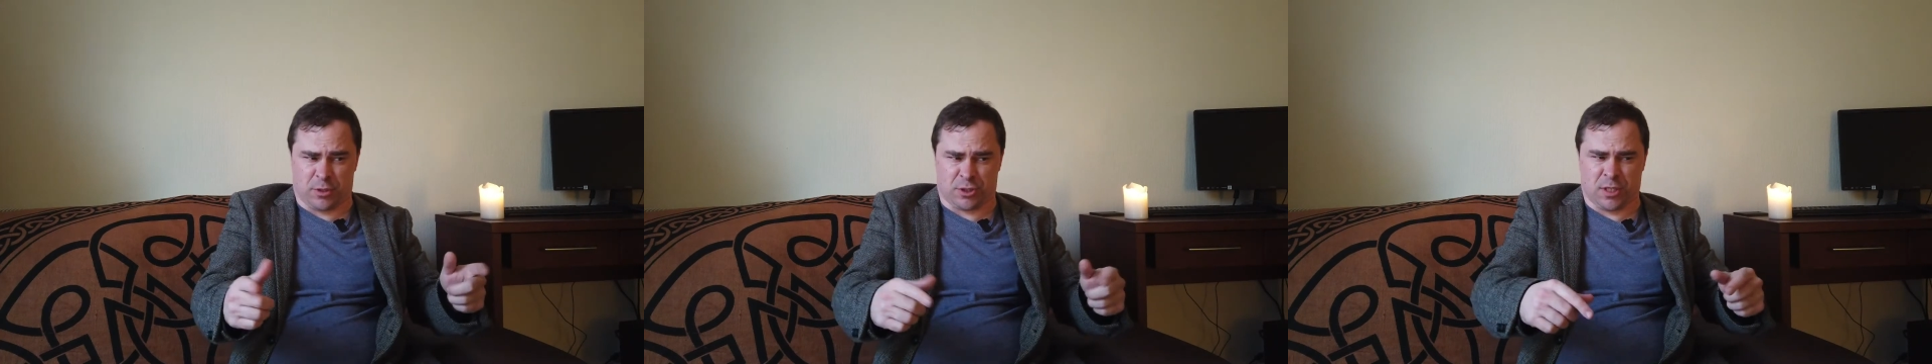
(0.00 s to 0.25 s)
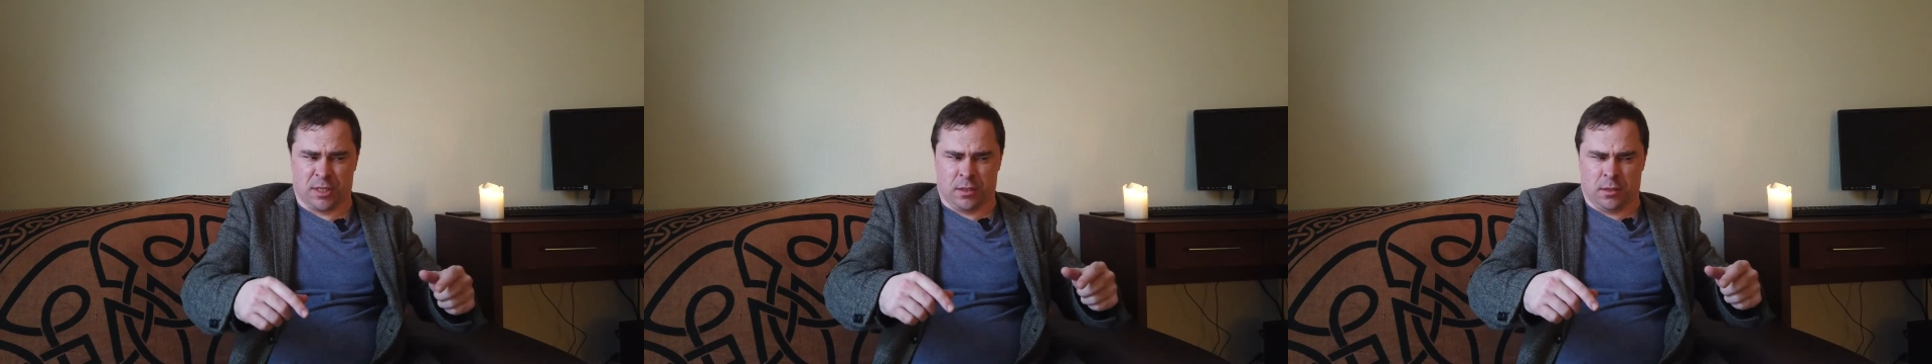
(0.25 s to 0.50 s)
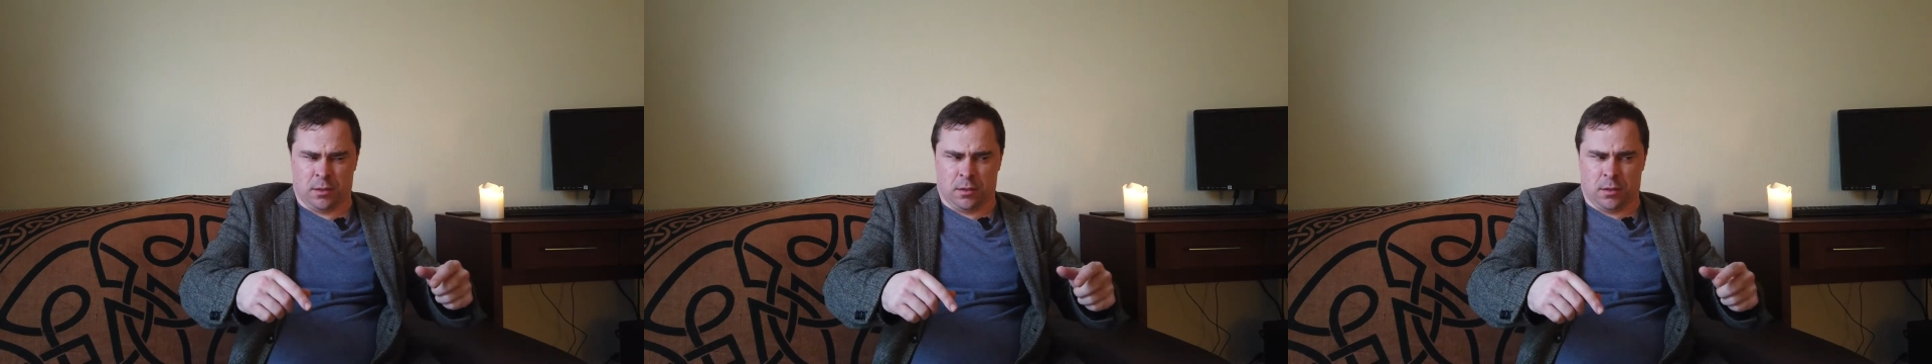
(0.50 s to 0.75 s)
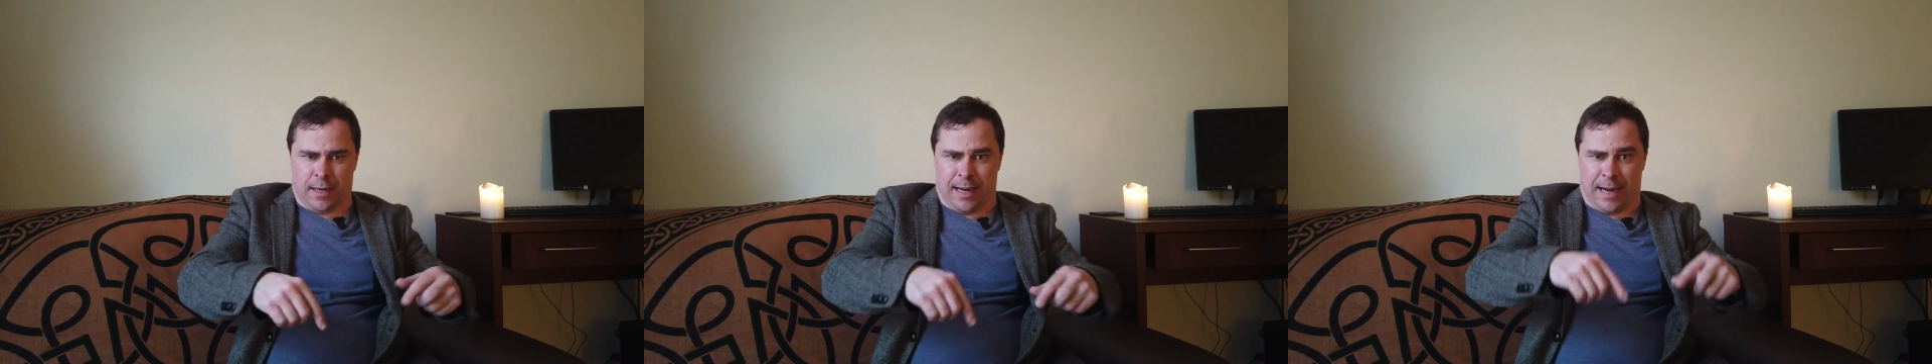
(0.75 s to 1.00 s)
which
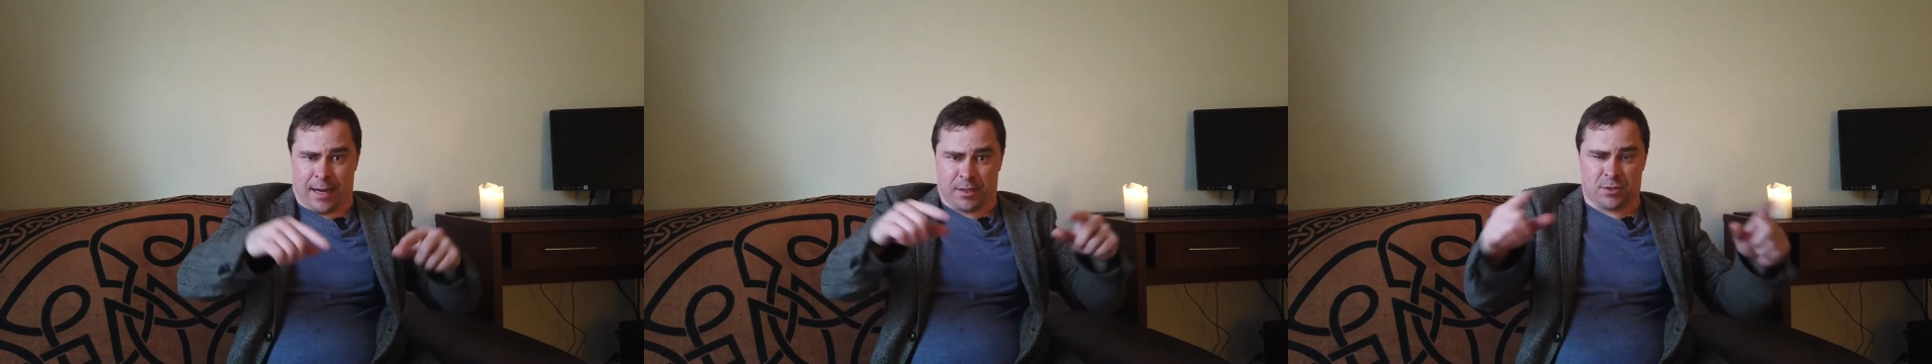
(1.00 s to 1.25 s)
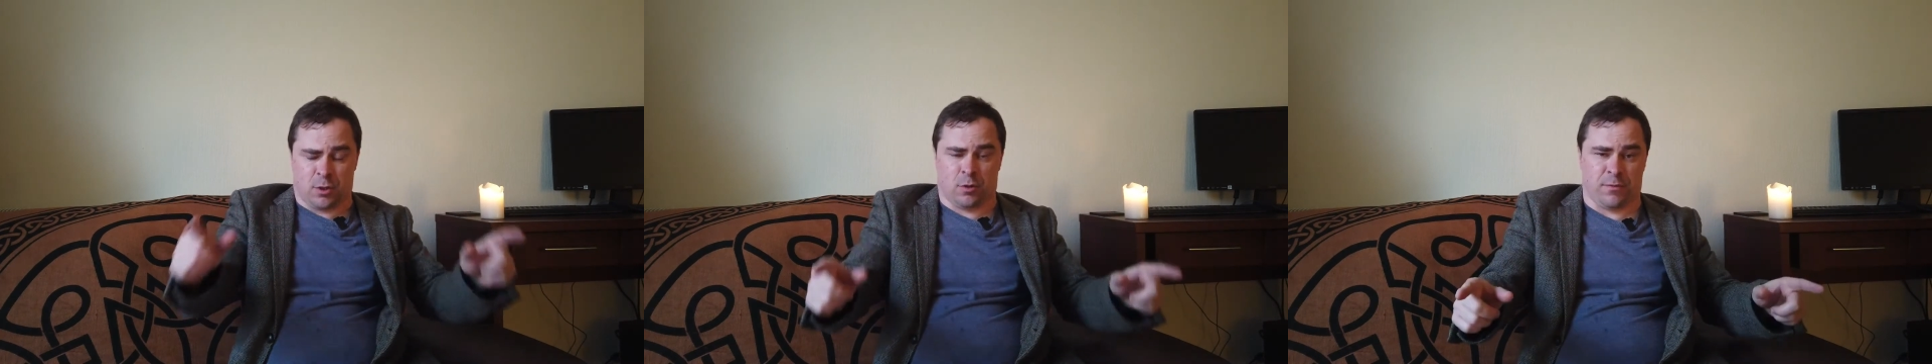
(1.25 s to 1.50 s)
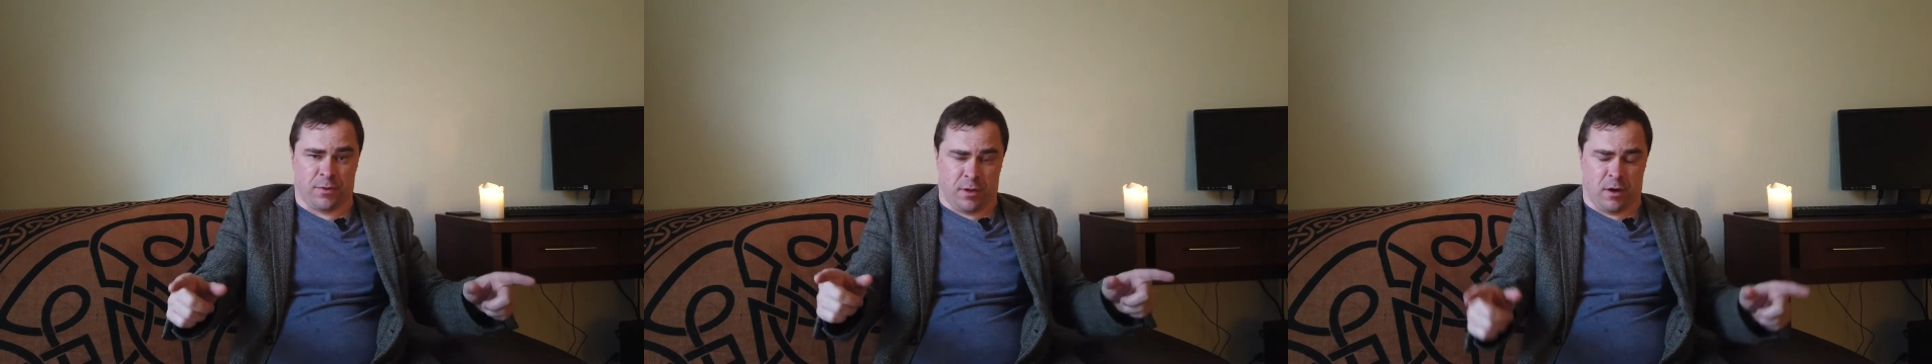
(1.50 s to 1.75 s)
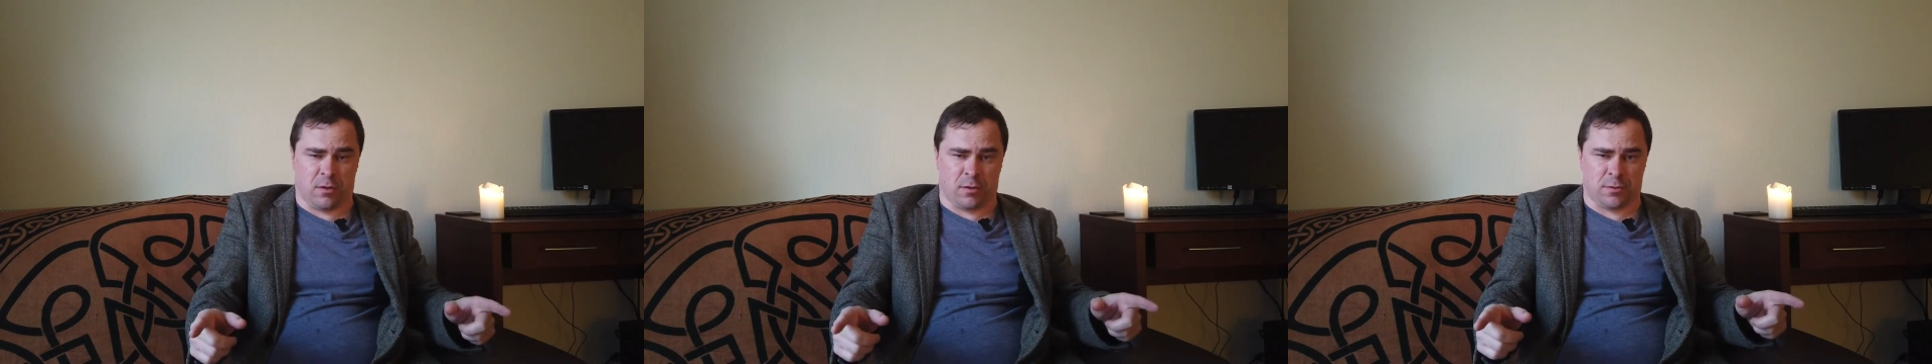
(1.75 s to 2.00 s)
acts over
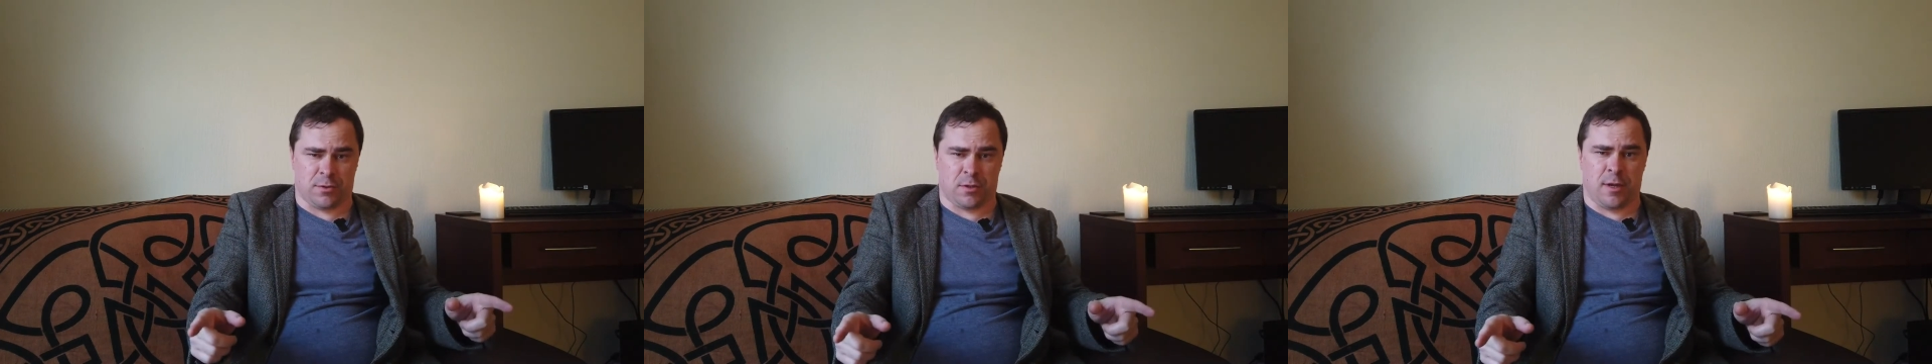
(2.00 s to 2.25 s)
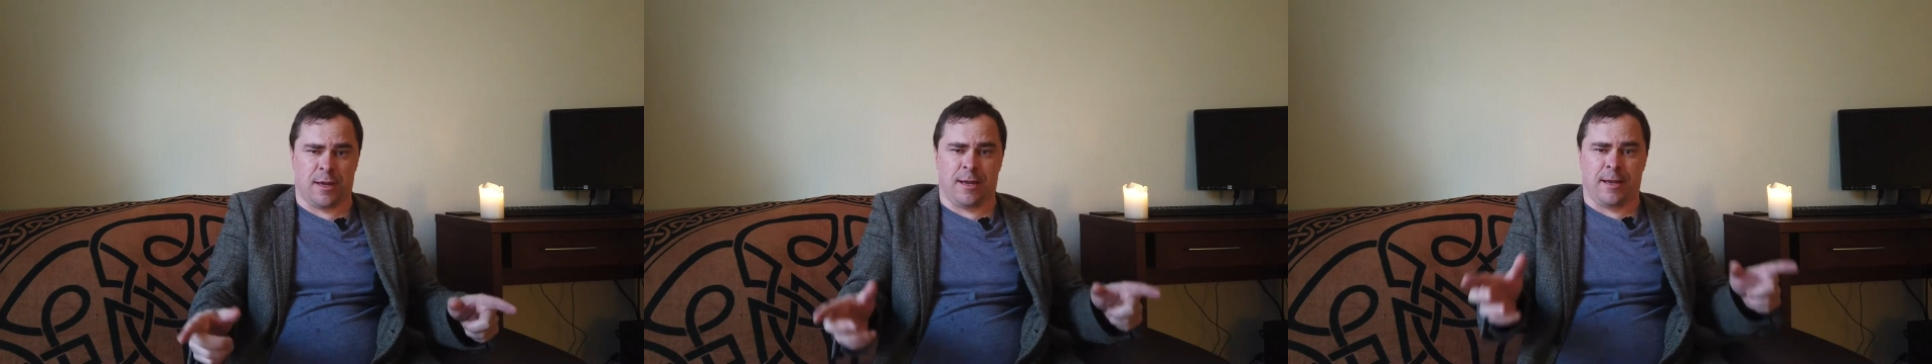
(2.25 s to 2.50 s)
the others,